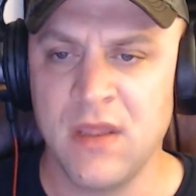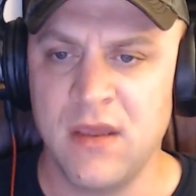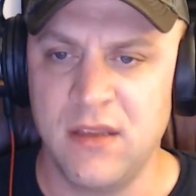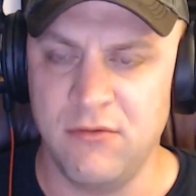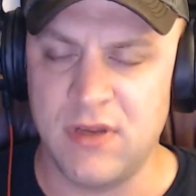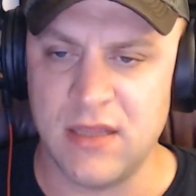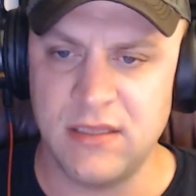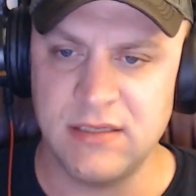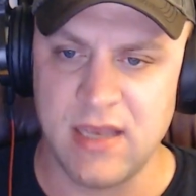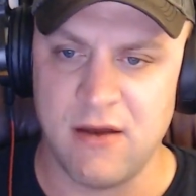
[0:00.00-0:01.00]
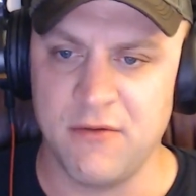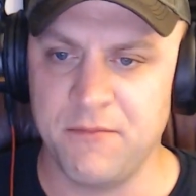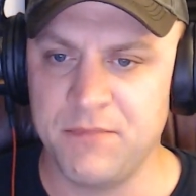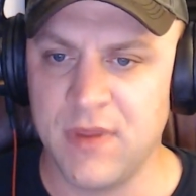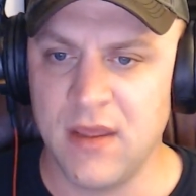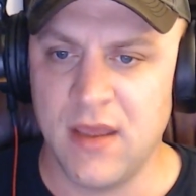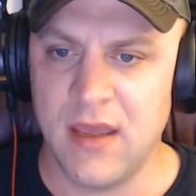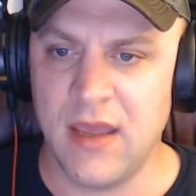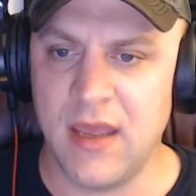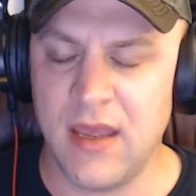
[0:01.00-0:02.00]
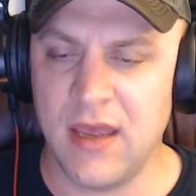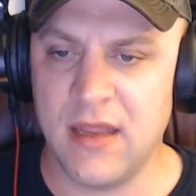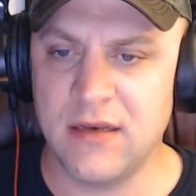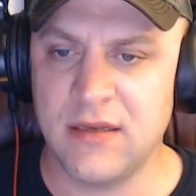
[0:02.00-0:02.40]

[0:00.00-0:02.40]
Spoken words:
You would cut these out, and